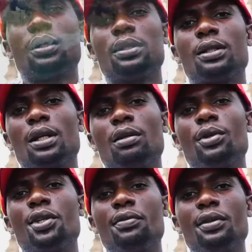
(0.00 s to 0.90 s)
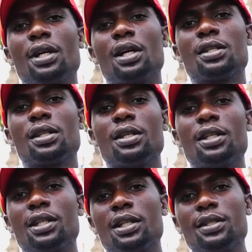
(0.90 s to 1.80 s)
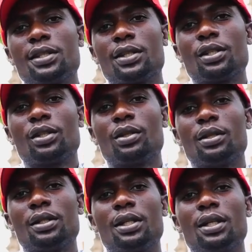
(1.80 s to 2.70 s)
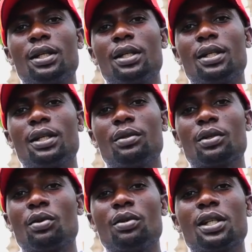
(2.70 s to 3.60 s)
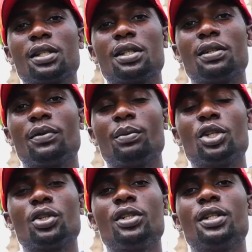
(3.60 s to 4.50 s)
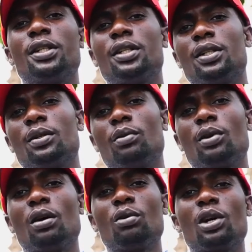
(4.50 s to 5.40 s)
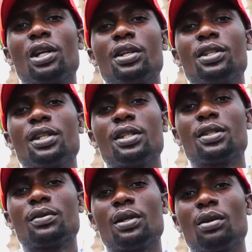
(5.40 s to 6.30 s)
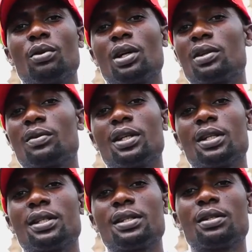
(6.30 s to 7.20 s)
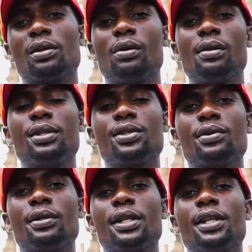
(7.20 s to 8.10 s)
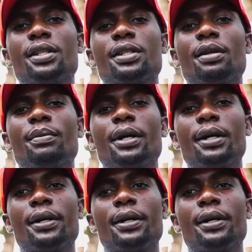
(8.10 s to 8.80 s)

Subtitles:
and I'll be giving us details on our contact information, on how you can reach us, on how you can contact us. All this you will get them